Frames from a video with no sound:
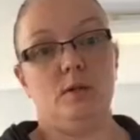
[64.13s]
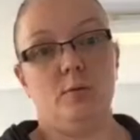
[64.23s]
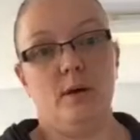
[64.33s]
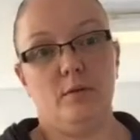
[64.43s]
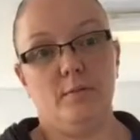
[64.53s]
as
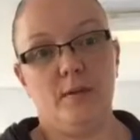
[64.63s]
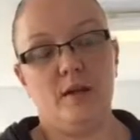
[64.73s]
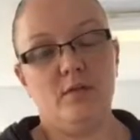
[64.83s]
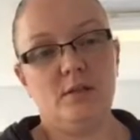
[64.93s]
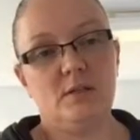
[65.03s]
well.
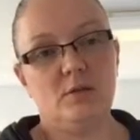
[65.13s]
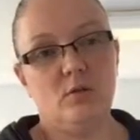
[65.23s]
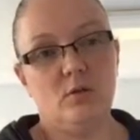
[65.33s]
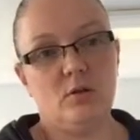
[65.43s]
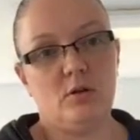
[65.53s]
Now, this is
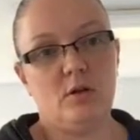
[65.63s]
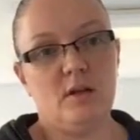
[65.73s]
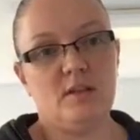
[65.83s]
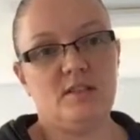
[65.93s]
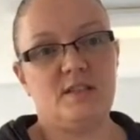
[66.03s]
all
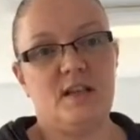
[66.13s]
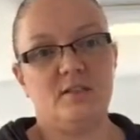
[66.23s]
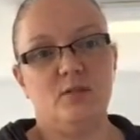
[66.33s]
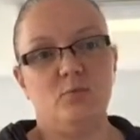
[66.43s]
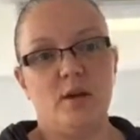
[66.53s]

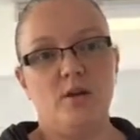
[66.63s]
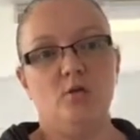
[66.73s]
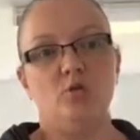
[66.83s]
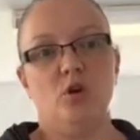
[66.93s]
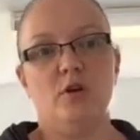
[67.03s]
standard when
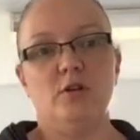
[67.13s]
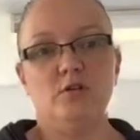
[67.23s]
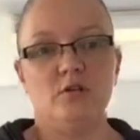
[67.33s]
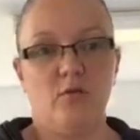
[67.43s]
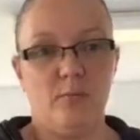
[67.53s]
you join
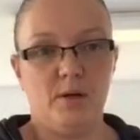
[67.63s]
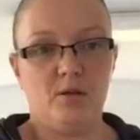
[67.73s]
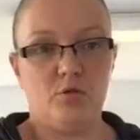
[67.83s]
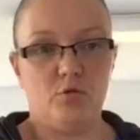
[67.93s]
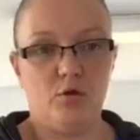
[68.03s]
us for
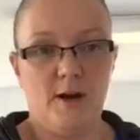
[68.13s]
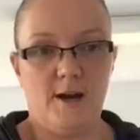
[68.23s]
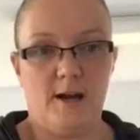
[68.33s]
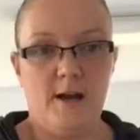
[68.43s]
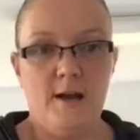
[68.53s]
personal
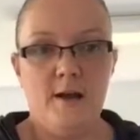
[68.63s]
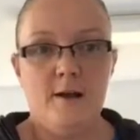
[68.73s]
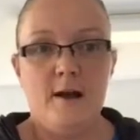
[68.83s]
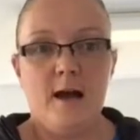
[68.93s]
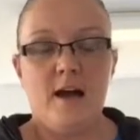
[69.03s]
training,
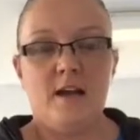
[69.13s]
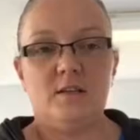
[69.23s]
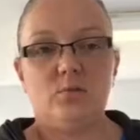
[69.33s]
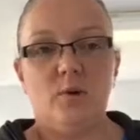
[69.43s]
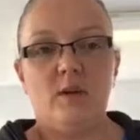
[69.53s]

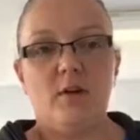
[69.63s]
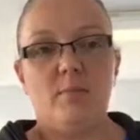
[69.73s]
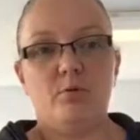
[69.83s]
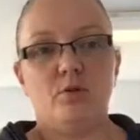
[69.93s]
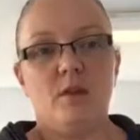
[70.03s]
and we are
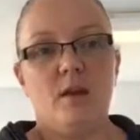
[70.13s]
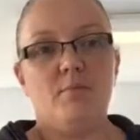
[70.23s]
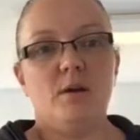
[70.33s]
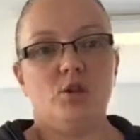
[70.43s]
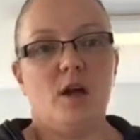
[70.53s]
able to
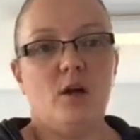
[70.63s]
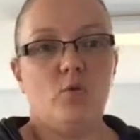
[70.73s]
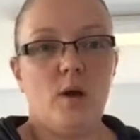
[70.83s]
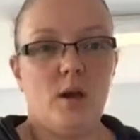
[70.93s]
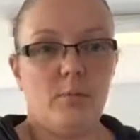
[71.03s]
then measure
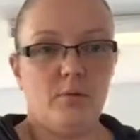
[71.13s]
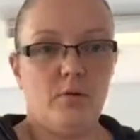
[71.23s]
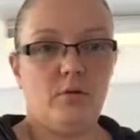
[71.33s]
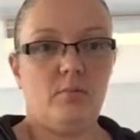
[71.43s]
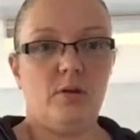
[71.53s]
how well our
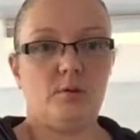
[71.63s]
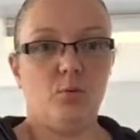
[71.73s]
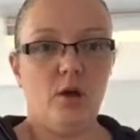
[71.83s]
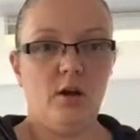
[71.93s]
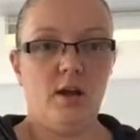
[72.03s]
program is
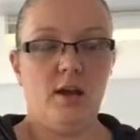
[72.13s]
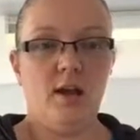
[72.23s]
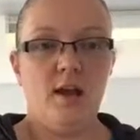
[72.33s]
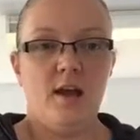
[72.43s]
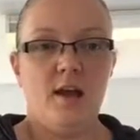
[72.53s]

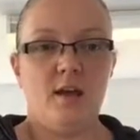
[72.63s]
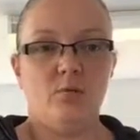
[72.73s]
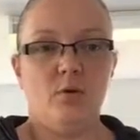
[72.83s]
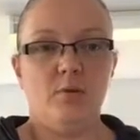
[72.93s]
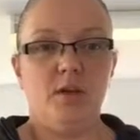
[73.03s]
working
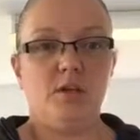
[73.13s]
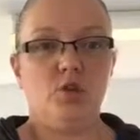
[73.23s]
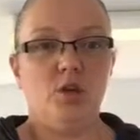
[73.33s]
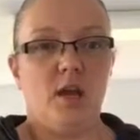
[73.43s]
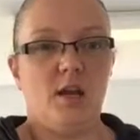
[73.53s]
and what we need
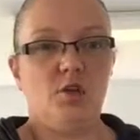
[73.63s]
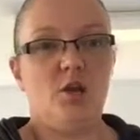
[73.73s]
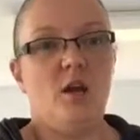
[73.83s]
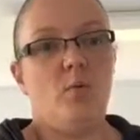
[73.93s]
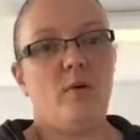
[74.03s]
to change,
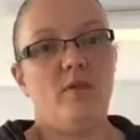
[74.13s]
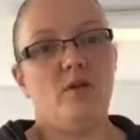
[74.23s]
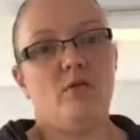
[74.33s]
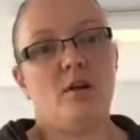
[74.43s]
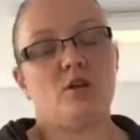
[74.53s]
whether
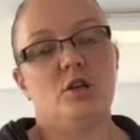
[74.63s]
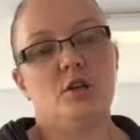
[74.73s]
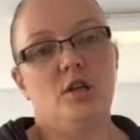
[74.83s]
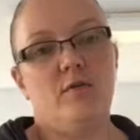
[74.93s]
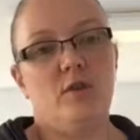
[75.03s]
you're actually
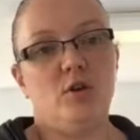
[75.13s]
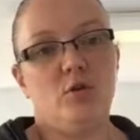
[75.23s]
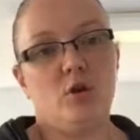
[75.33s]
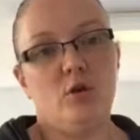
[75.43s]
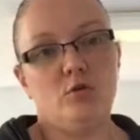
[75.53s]
achieving
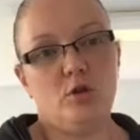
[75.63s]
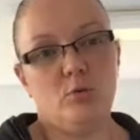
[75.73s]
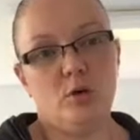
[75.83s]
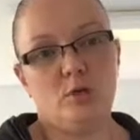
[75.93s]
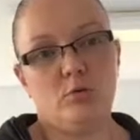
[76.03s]
the goals
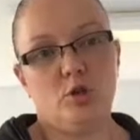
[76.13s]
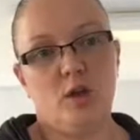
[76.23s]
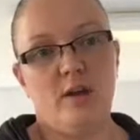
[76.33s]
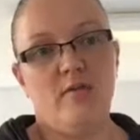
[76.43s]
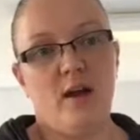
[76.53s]
you want to
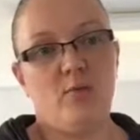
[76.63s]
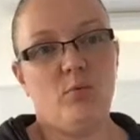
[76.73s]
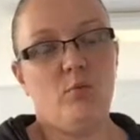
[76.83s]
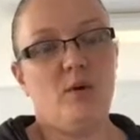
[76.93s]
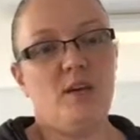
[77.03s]
achieve, and
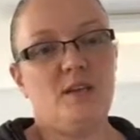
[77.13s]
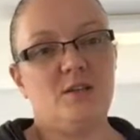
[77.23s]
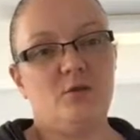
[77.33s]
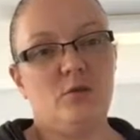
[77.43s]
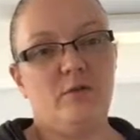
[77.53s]
what we need
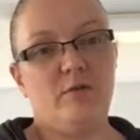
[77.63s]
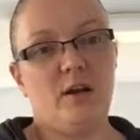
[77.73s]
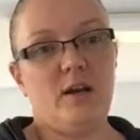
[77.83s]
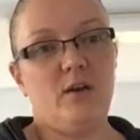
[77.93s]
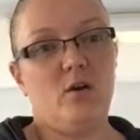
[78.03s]
to do
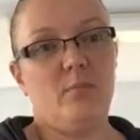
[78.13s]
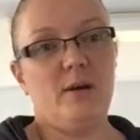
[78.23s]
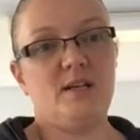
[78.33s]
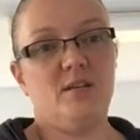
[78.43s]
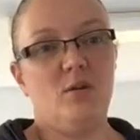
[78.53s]
differently or
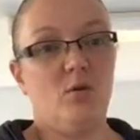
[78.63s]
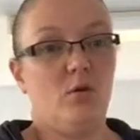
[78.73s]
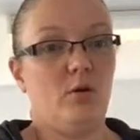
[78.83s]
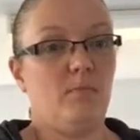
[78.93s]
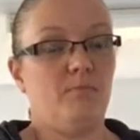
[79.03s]
better
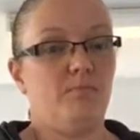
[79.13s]
or